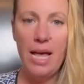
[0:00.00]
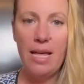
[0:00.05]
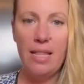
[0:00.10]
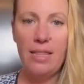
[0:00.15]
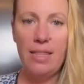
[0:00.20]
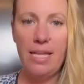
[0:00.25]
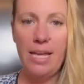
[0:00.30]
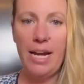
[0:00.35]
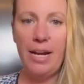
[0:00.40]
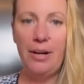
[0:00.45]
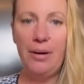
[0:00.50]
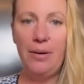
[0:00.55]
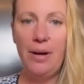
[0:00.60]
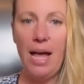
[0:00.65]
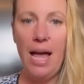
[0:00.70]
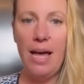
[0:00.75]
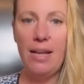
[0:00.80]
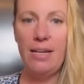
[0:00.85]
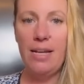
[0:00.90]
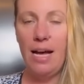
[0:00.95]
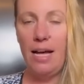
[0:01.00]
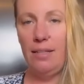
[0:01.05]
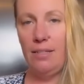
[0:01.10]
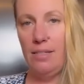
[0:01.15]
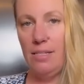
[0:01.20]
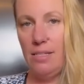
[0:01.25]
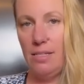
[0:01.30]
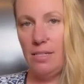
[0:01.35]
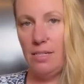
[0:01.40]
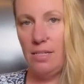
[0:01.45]
their
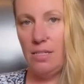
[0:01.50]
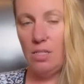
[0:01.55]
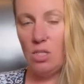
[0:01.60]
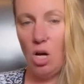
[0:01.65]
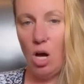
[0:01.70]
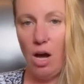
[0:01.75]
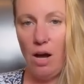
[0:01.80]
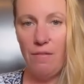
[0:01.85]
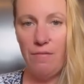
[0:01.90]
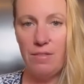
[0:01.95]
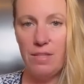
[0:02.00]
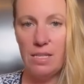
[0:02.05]
analysis of